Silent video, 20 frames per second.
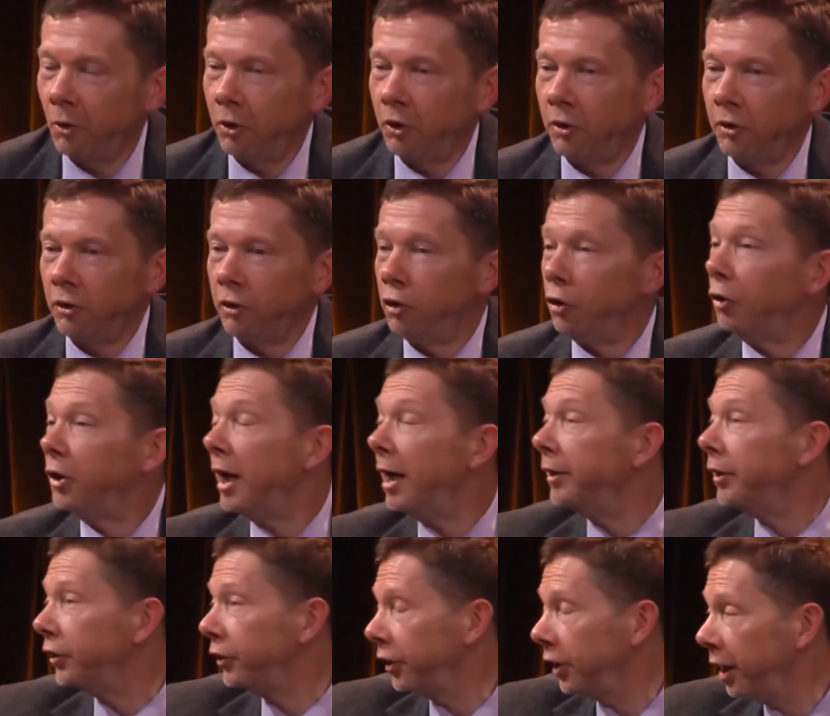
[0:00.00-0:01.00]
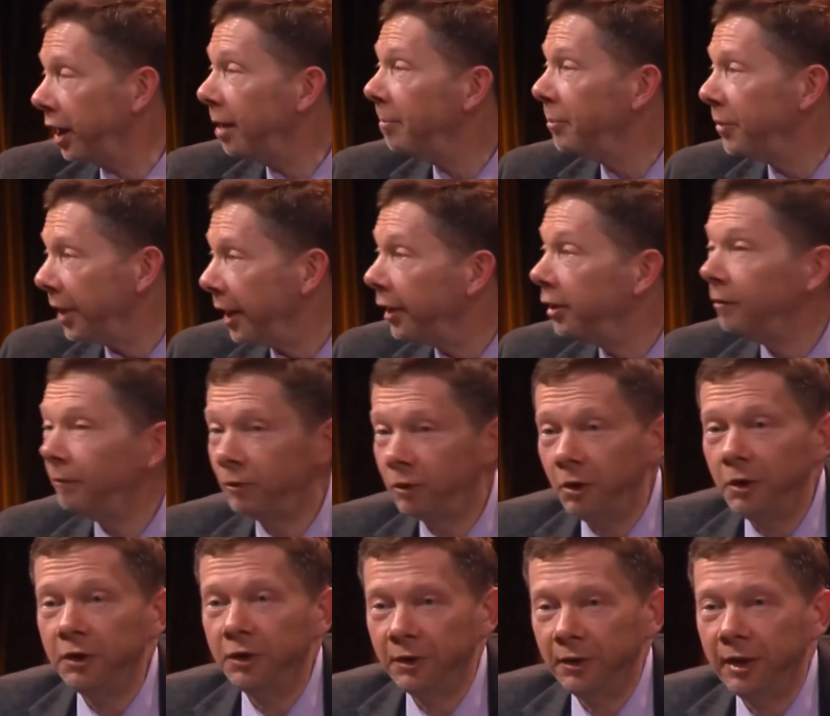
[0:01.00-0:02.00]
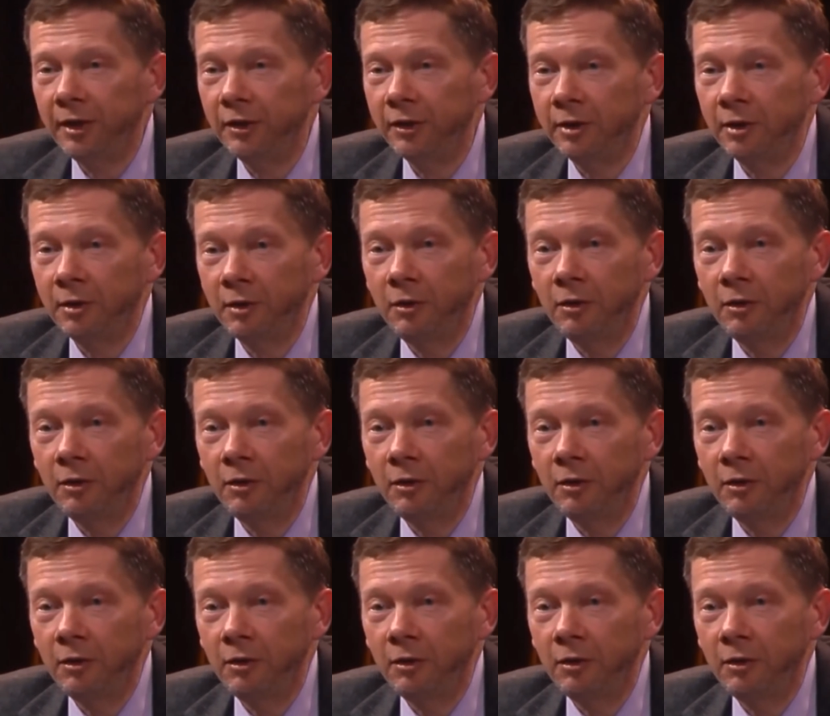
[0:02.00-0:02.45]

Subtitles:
you can't escape that. Of course, that's